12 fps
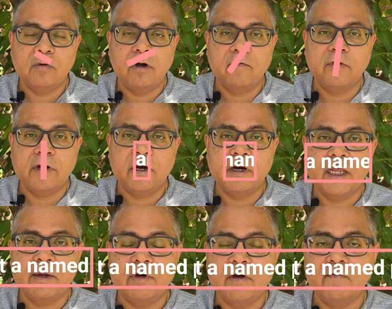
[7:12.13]
often are
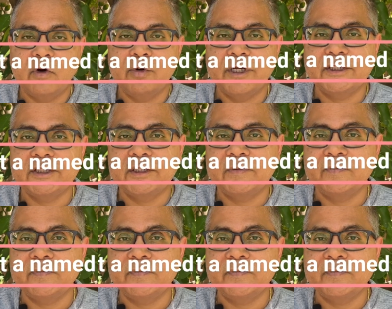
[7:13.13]
named in foundation